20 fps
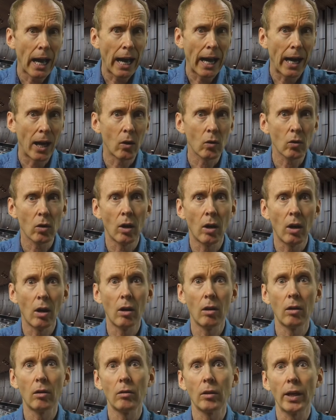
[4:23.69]

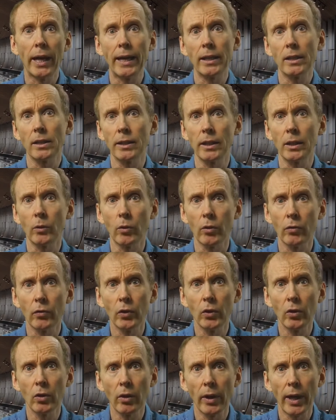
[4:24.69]
alcohol, and to deal with
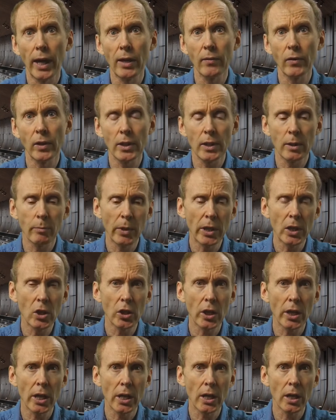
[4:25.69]
food cravings, binge
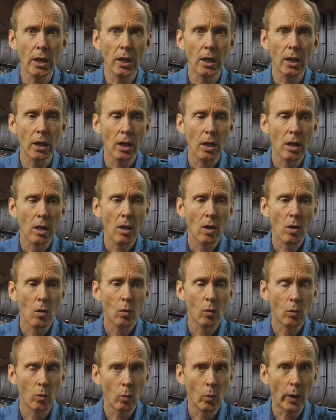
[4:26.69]
eating,
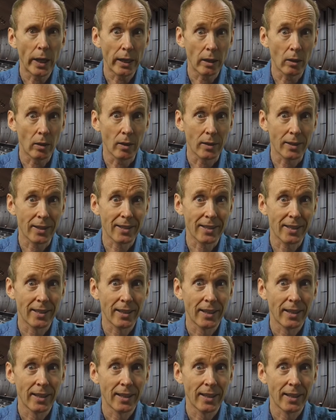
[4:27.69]
and weight loss.